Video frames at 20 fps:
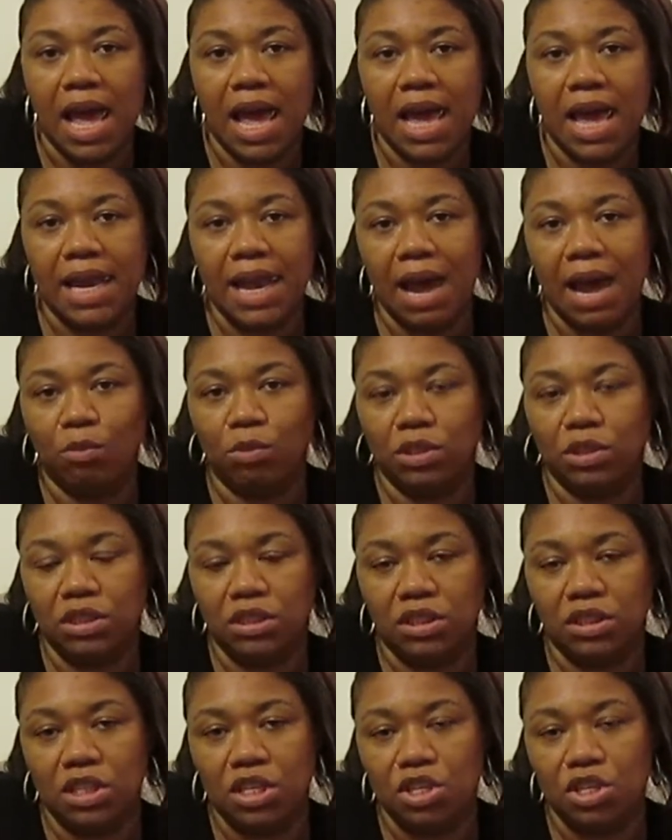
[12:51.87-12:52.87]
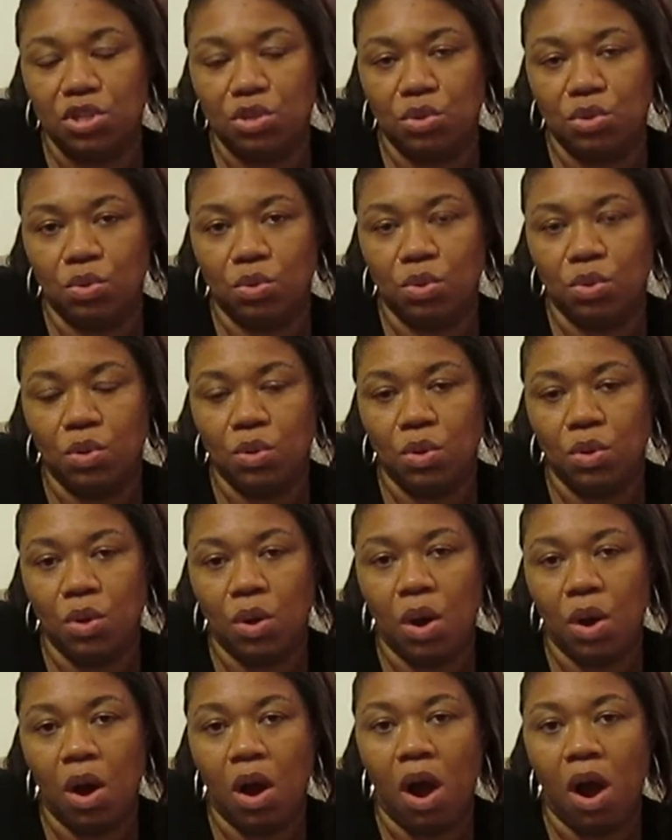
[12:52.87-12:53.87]
and I will see you
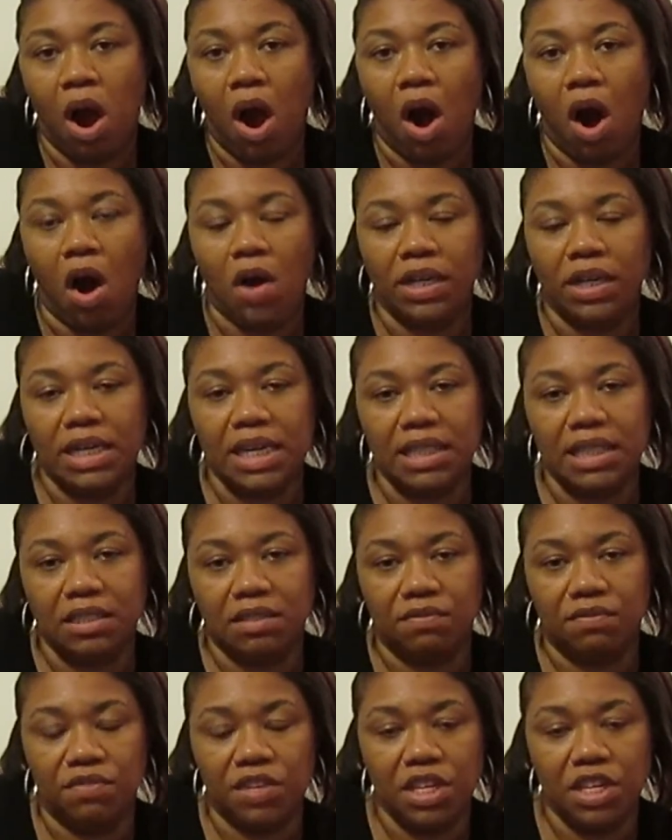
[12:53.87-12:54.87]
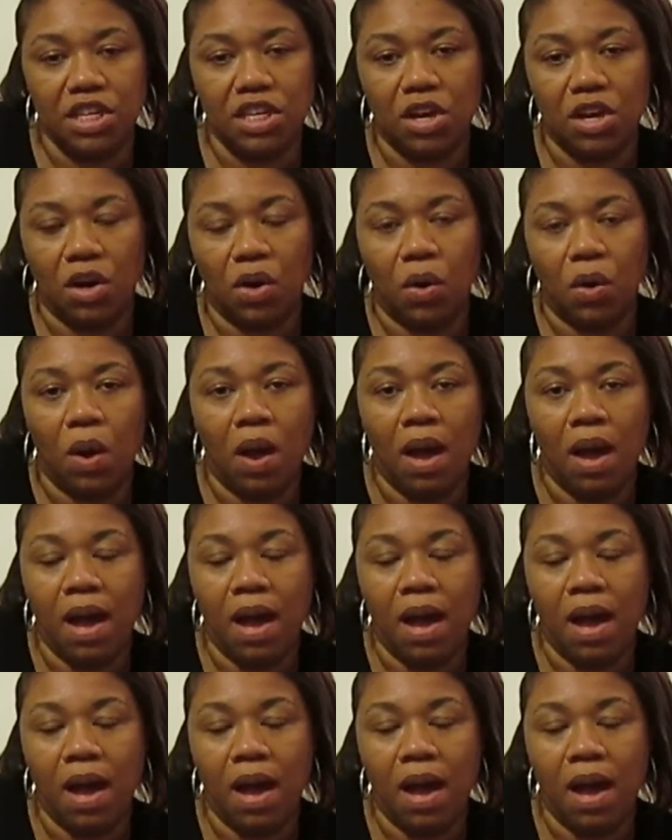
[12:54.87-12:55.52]
on the next video.